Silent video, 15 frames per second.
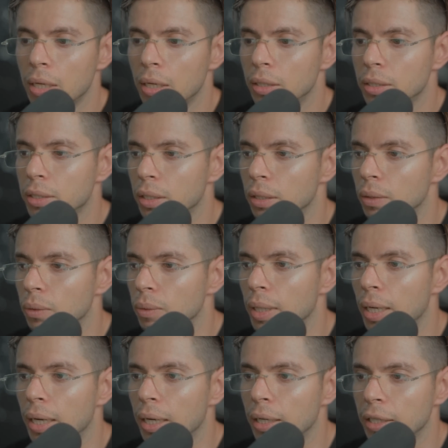So
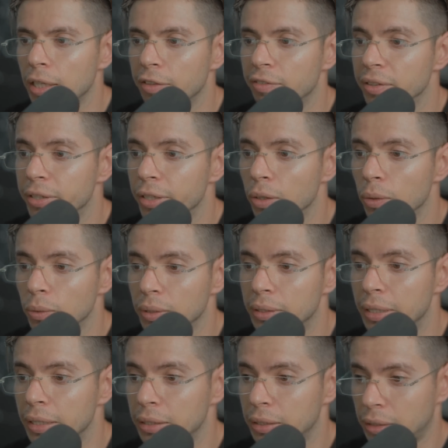even though this